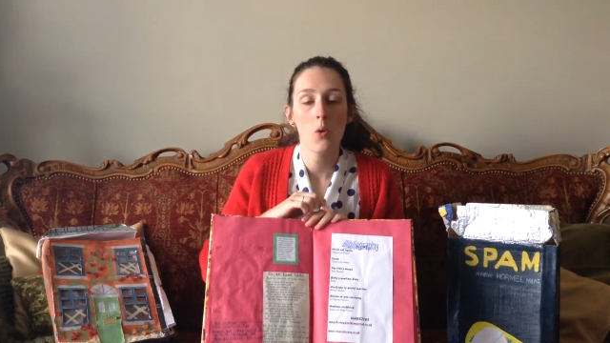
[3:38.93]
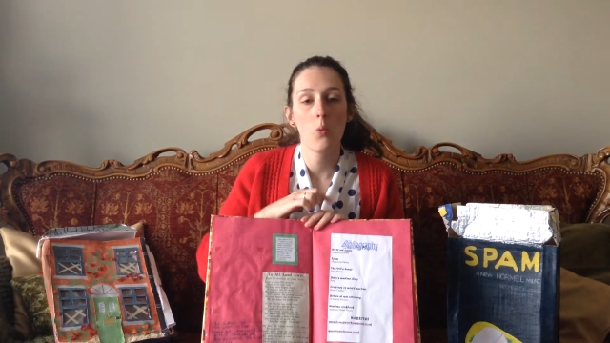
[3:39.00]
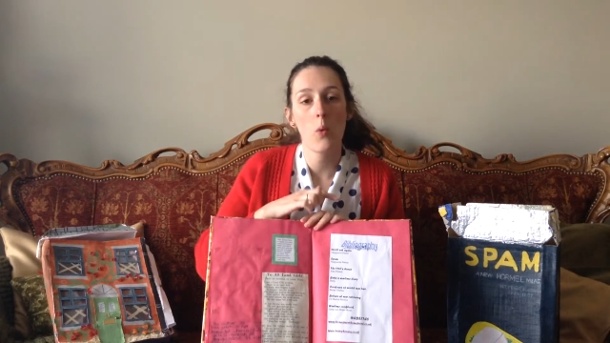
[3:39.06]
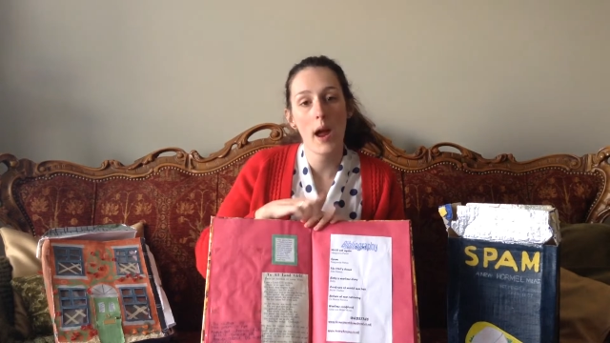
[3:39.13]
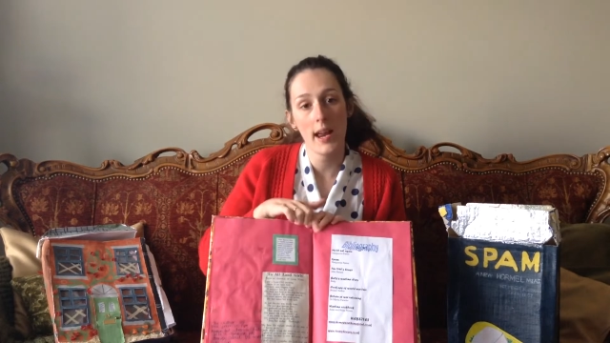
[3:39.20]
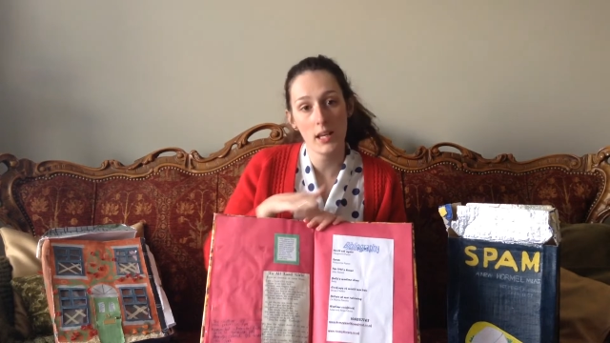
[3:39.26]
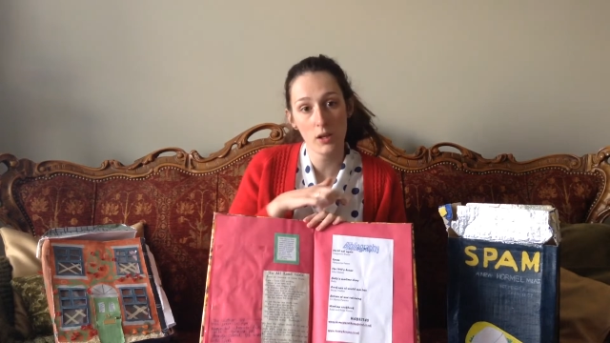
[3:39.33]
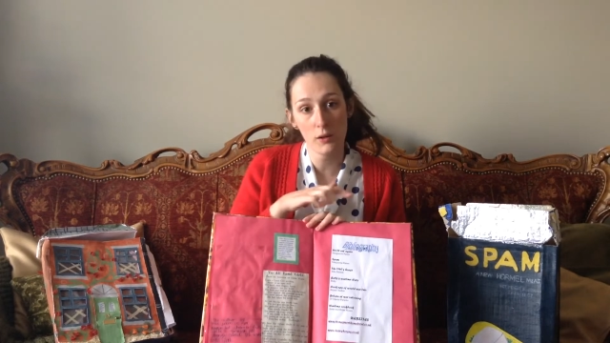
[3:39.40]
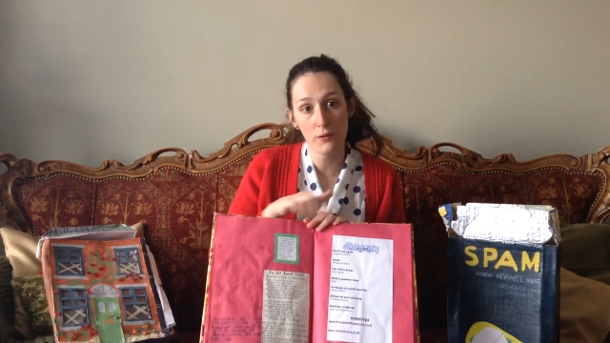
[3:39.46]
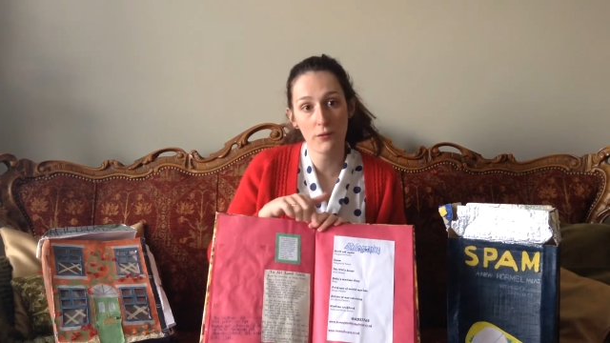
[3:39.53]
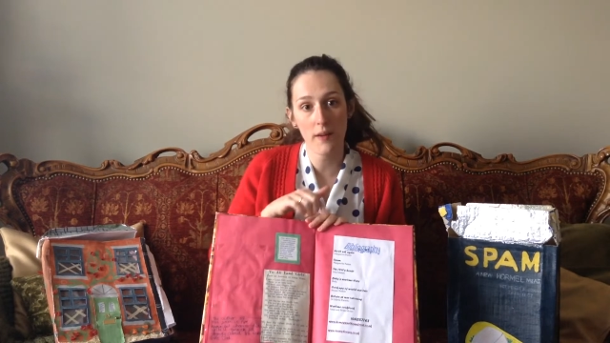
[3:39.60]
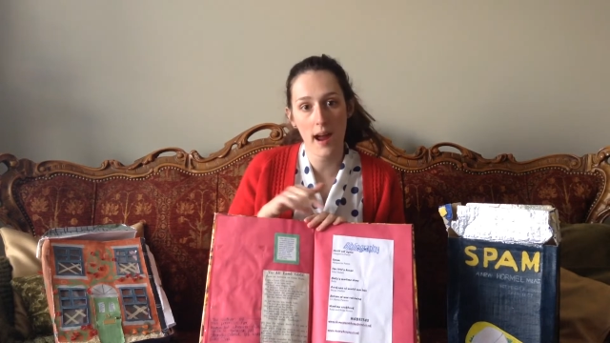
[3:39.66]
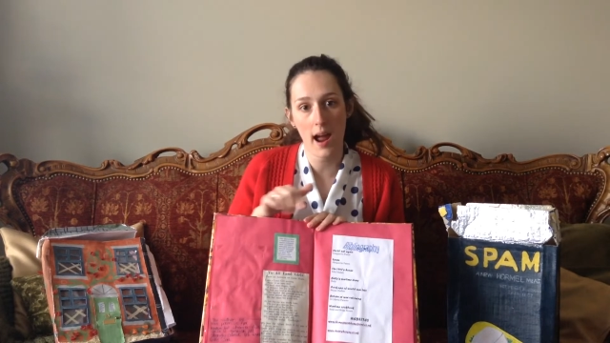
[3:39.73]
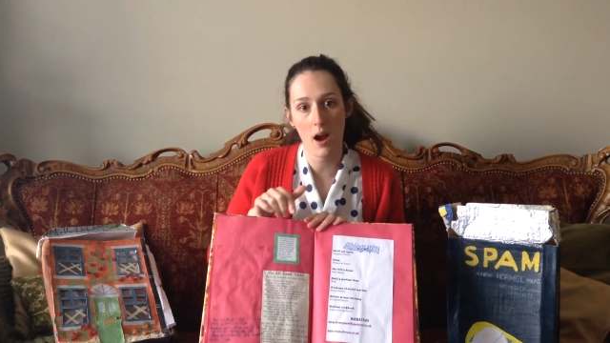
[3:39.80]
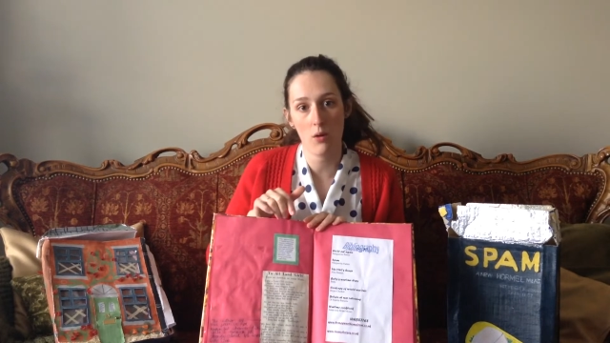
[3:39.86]
where you
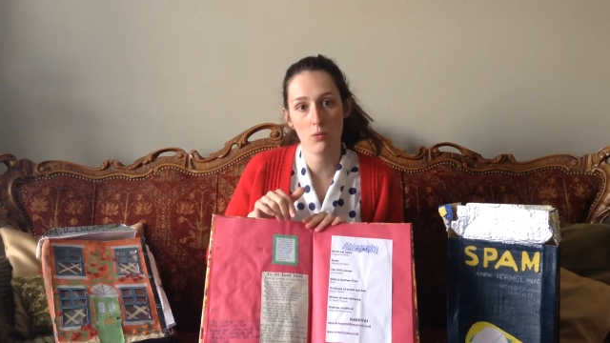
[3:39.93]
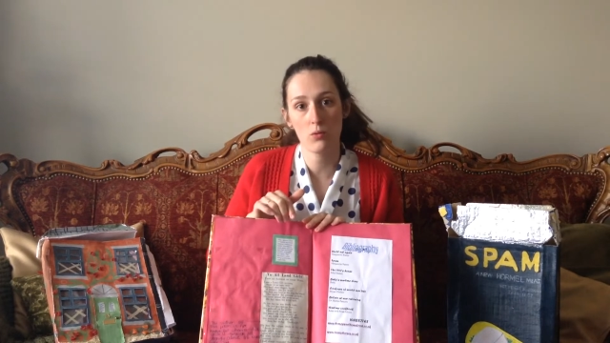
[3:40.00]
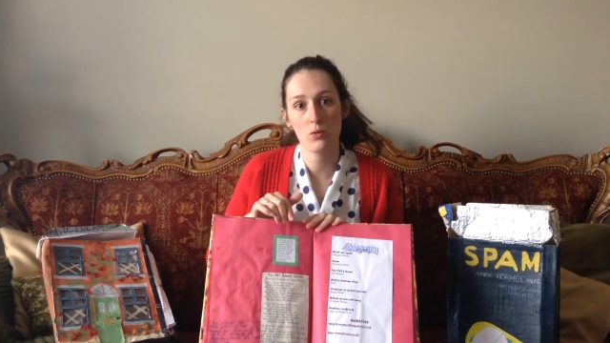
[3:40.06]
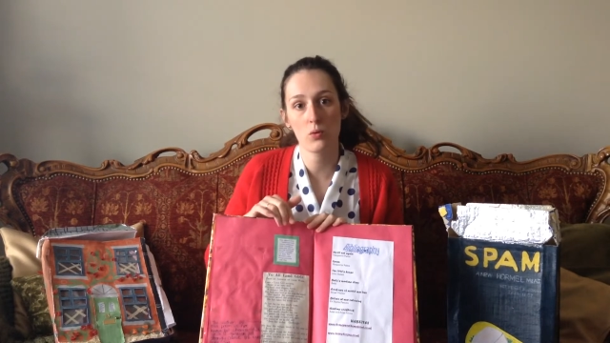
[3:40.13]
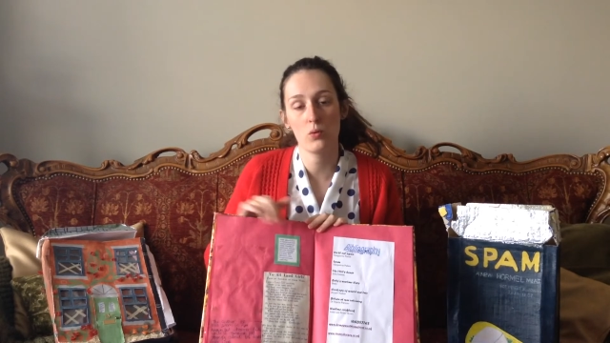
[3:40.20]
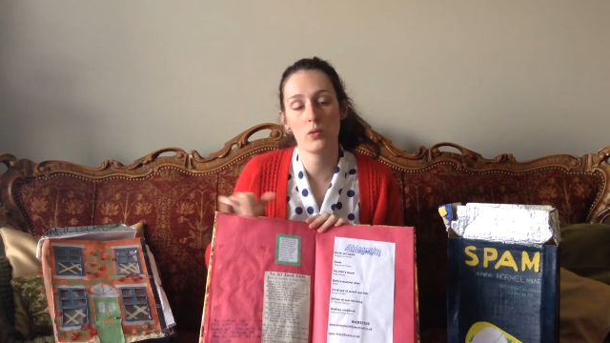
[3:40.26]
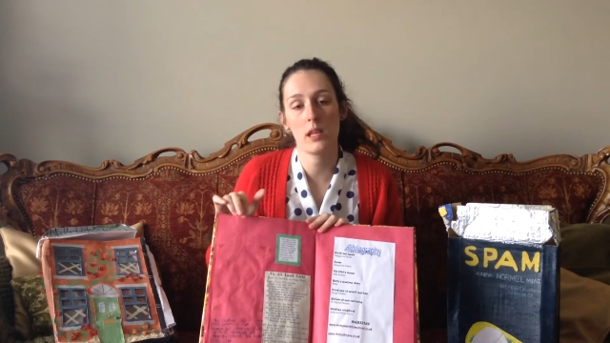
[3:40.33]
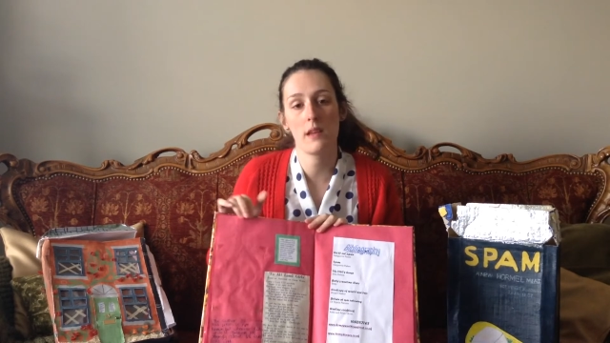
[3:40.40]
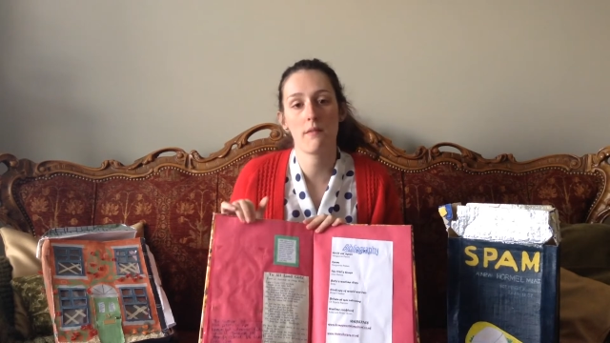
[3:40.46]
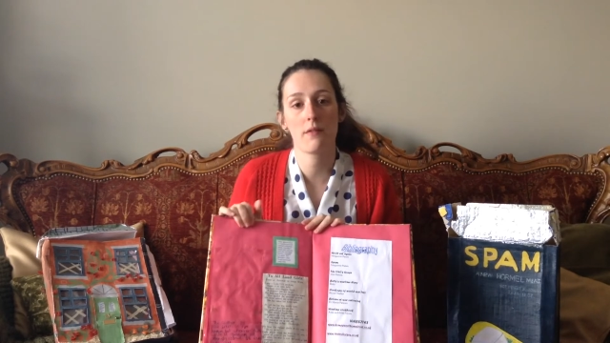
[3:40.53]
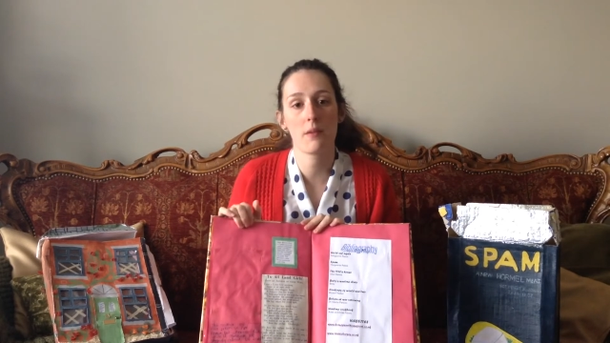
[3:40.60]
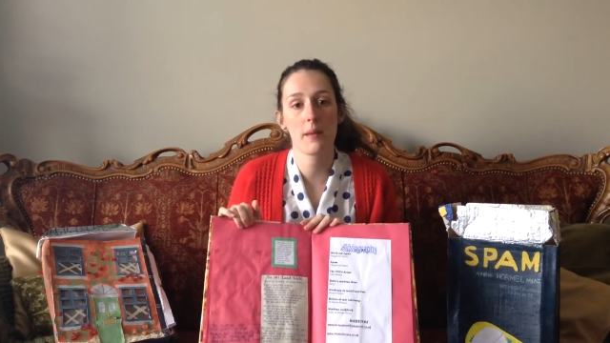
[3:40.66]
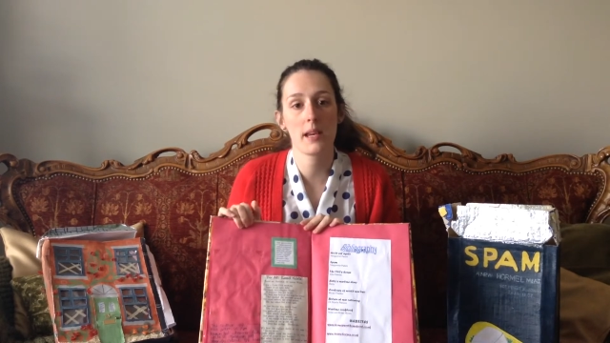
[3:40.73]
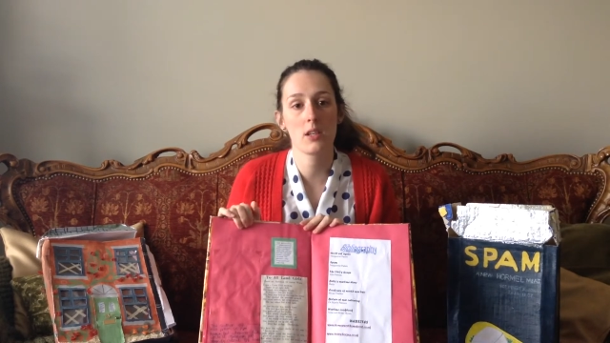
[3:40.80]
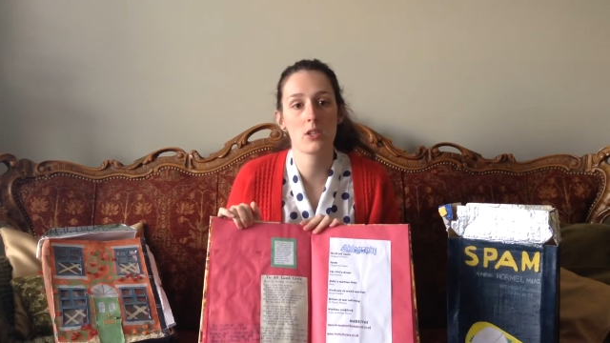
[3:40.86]
found all the
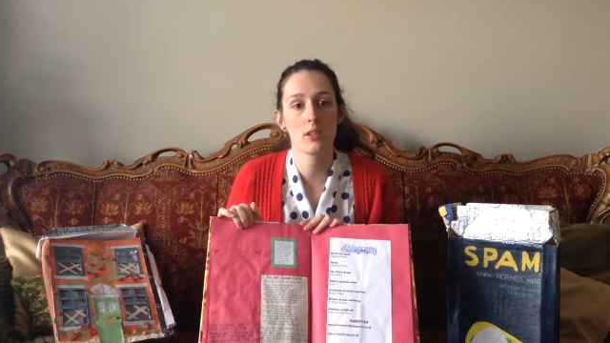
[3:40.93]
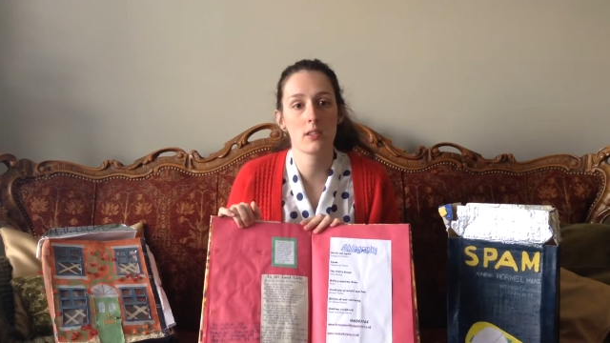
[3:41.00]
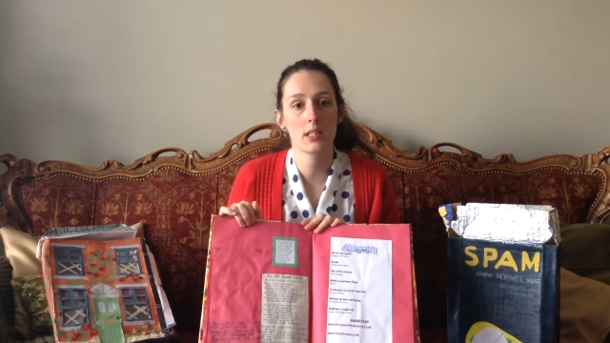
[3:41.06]
information.